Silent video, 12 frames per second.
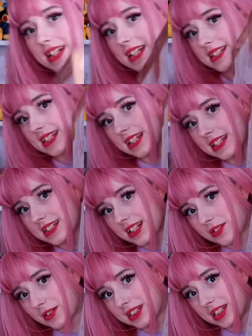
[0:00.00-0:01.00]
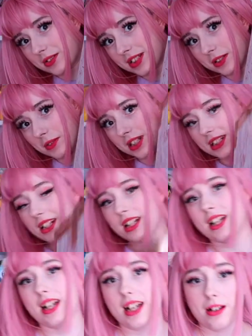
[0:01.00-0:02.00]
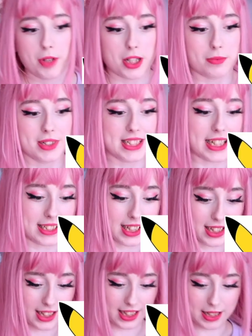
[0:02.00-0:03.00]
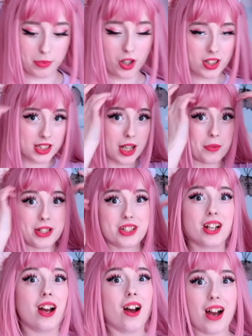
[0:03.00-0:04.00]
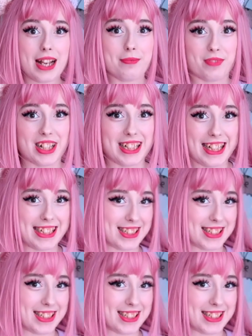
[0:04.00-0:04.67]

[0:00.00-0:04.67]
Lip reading: this is the 2021 Pokemon Center Lucky Box, which I'm really